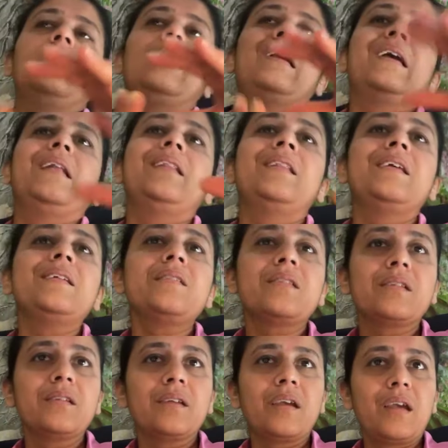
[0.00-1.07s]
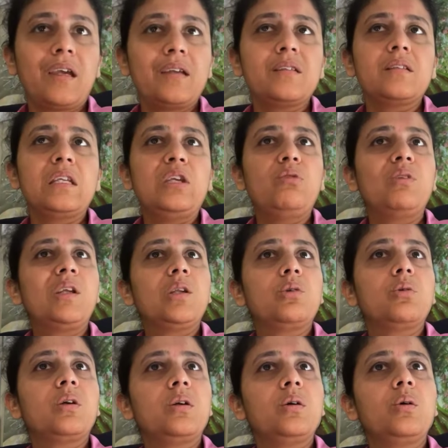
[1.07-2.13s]
in this case, you need
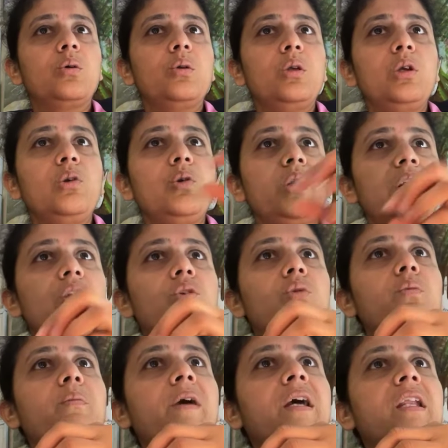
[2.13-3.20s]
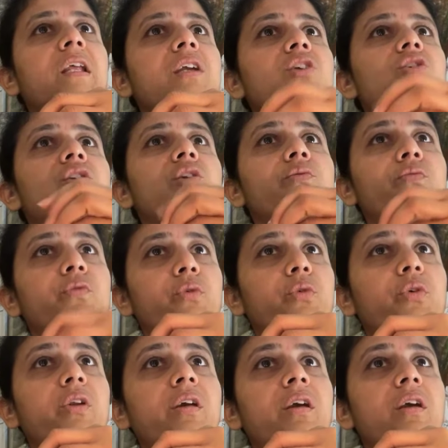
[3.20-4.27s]
to manage the
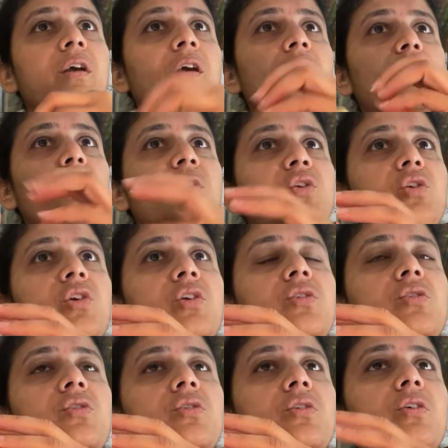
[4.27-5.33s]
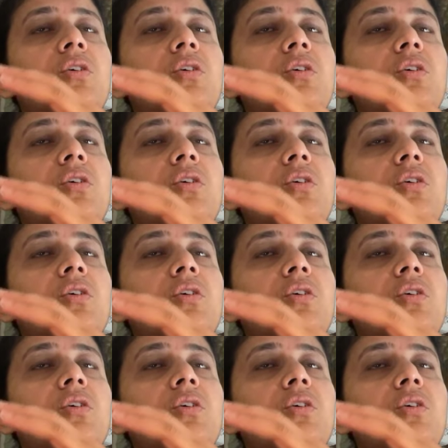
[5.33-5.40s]
food which is